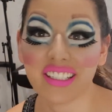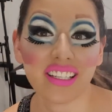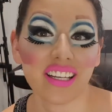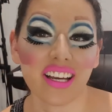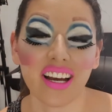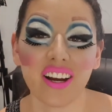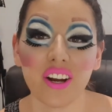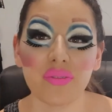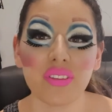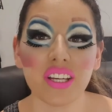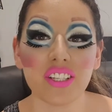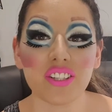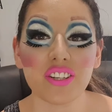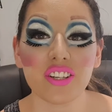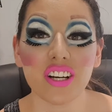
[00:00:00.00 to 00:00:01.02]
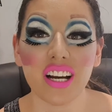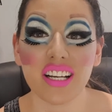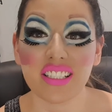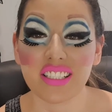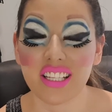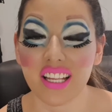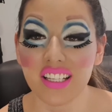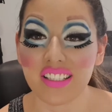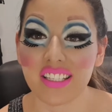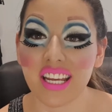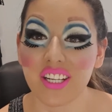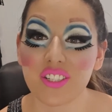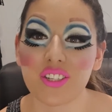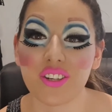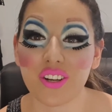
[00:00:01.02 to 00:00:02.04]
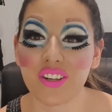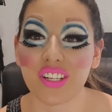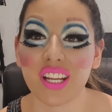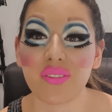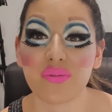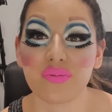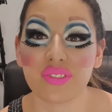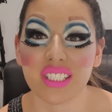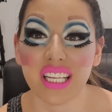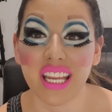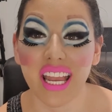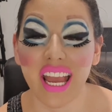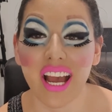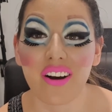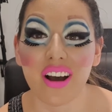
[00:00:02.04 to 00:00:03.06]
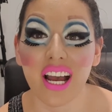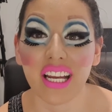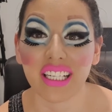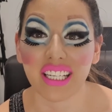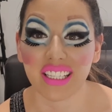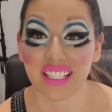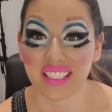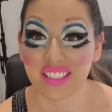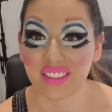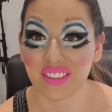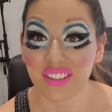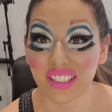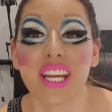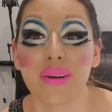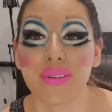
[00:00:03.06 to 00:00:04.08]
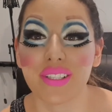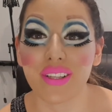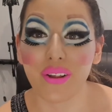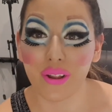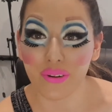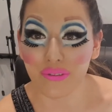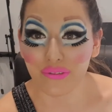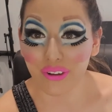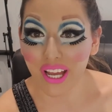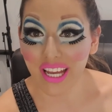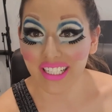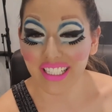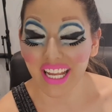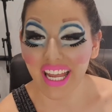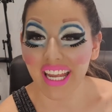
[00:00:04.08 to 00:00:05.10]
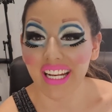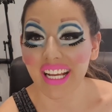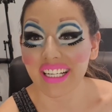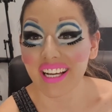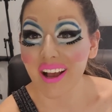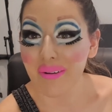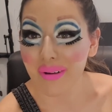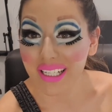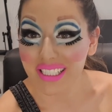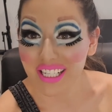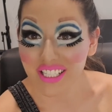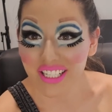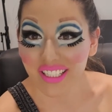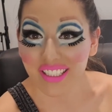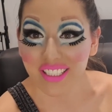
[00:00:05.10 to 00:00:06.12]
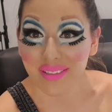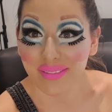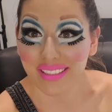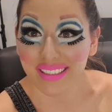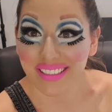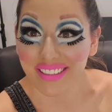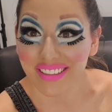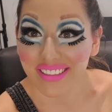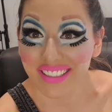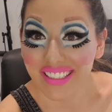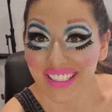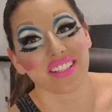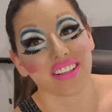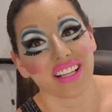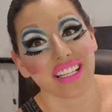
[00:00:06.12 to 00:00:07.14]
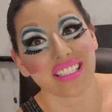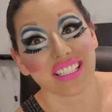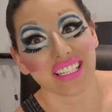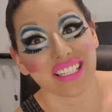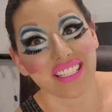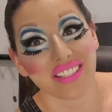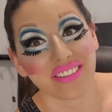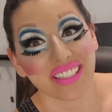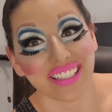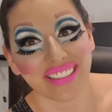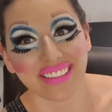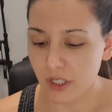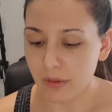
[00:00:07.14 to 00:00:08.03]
I hope that you guys stay tuned and see how I get this look. It was a lot of fun and I can't wait to share this with you. So let's get into it.